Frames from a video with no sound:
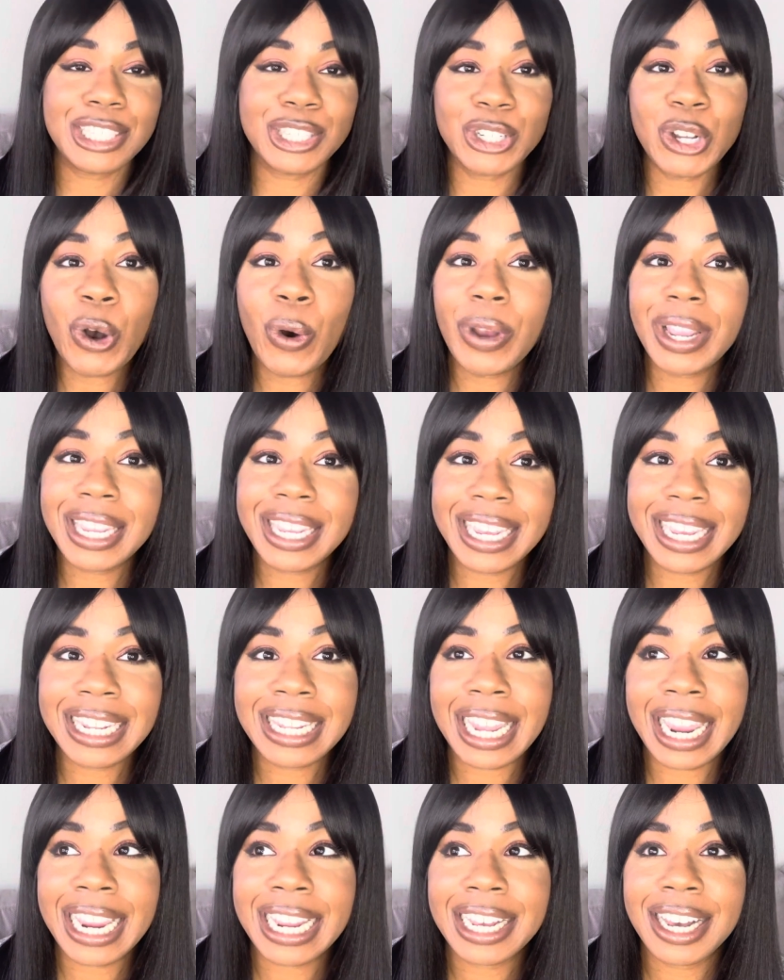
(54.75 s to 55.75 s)
To go and get
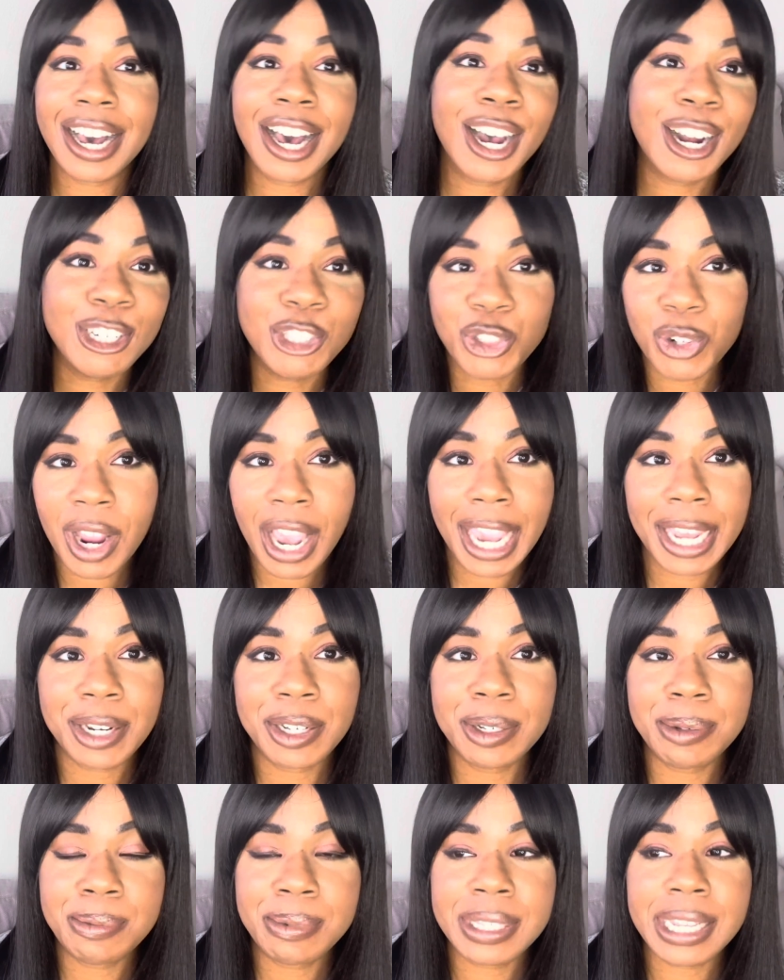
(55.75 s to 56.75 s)
like 100
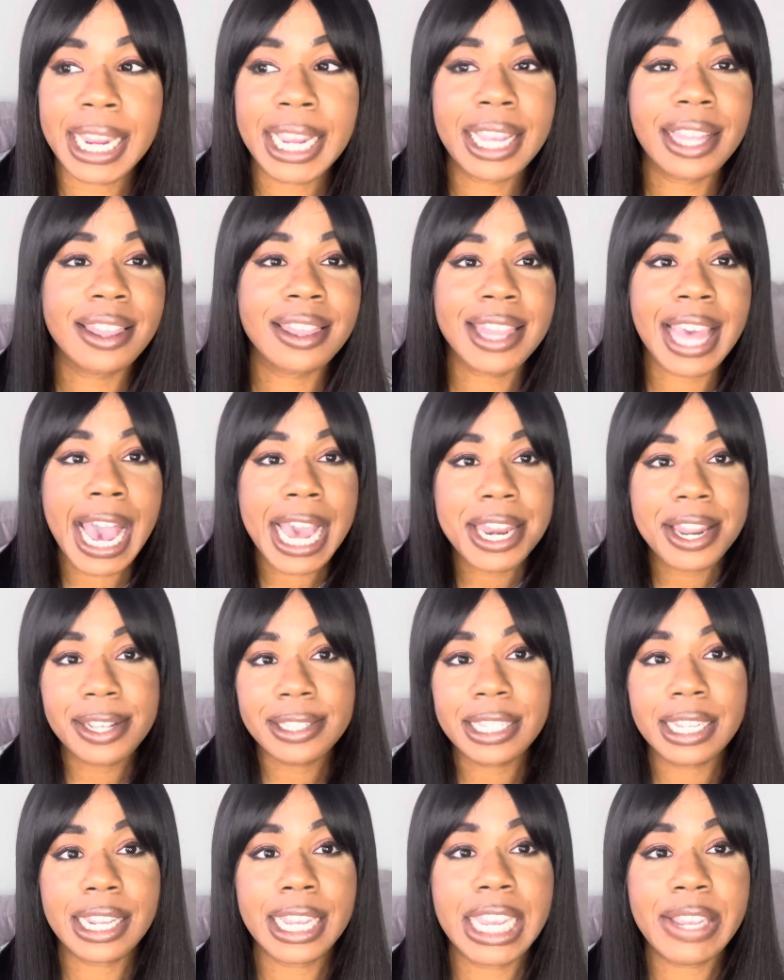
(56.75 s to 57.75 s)
items. Like that
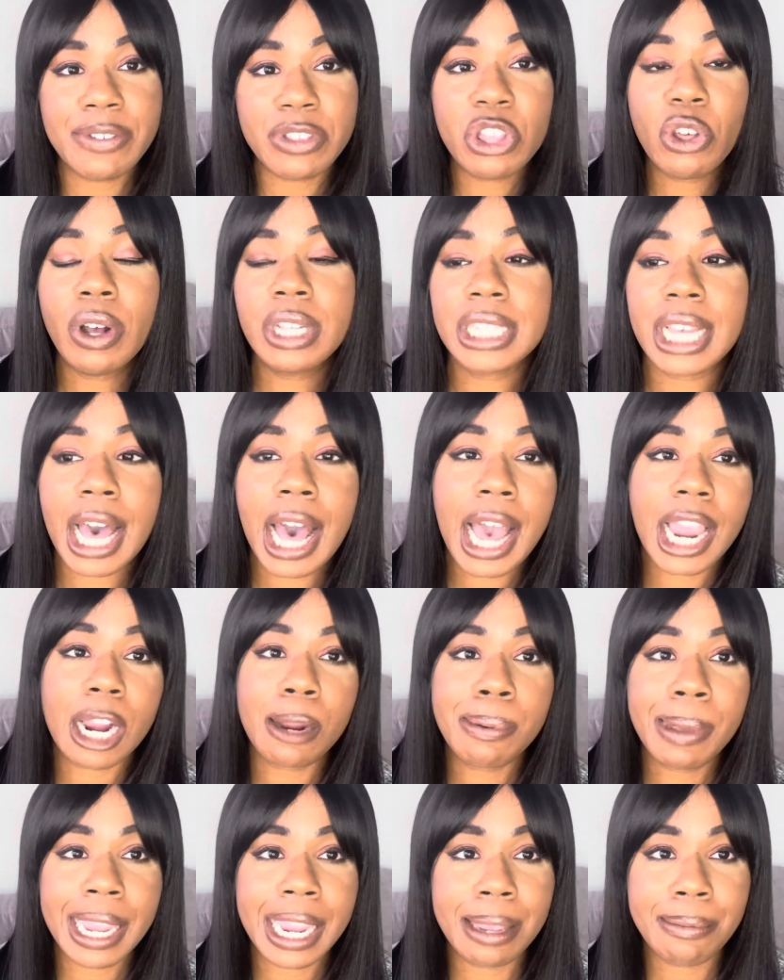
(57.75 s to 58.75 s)
doesn't, even though it's a higher
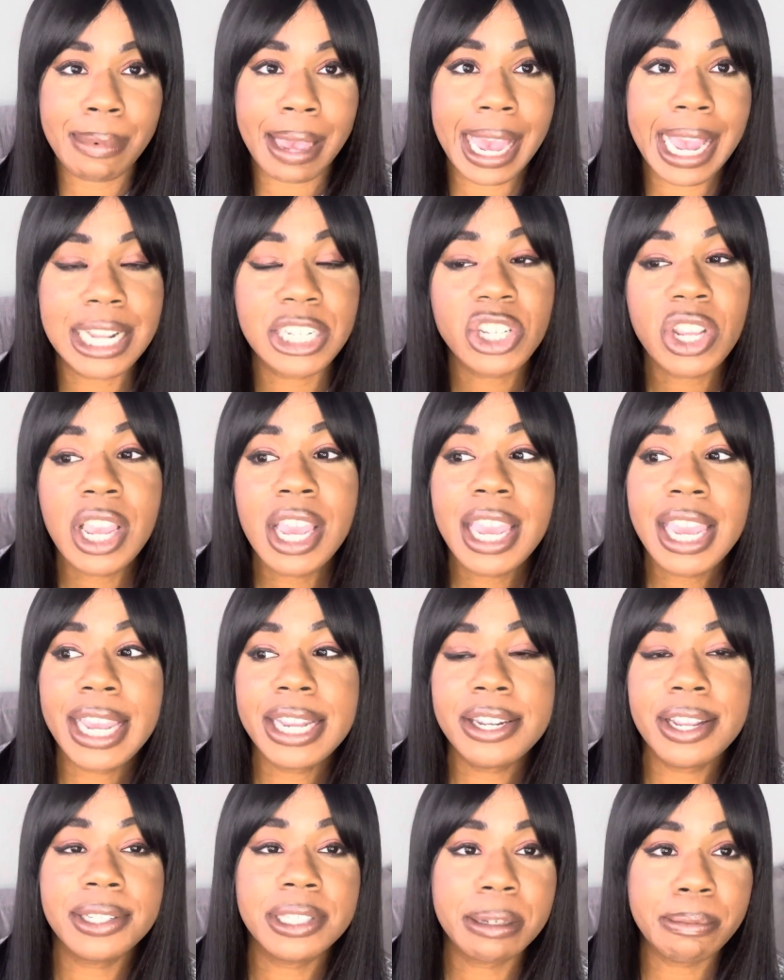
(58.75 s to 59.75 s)
paying batch,
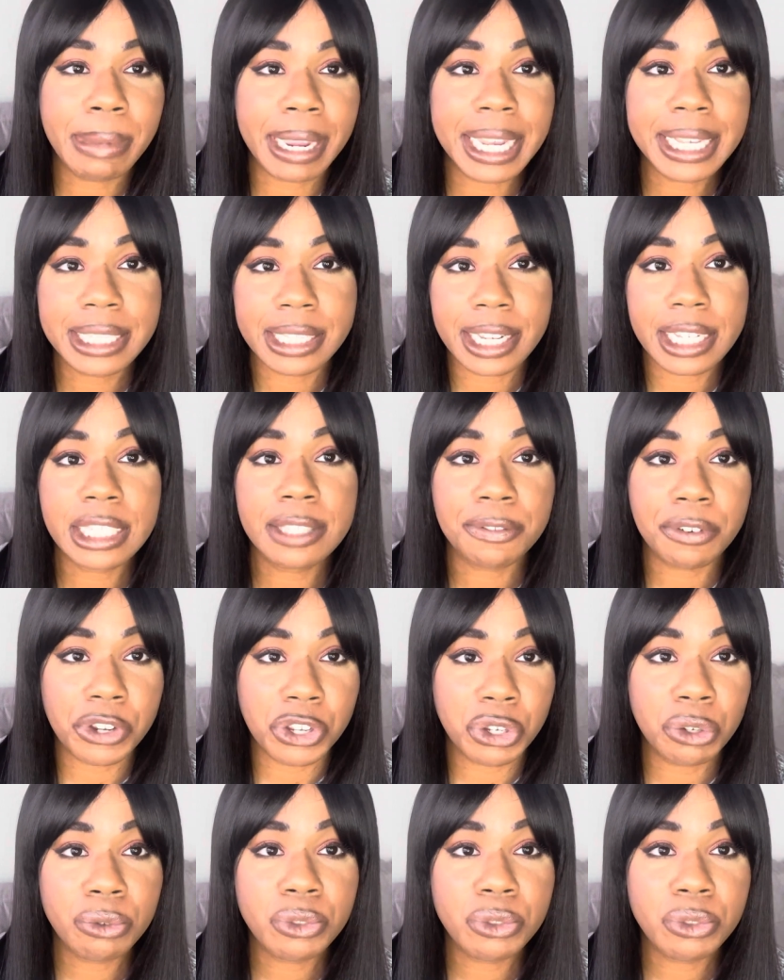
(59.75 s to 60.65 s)
it doesn't make sense for you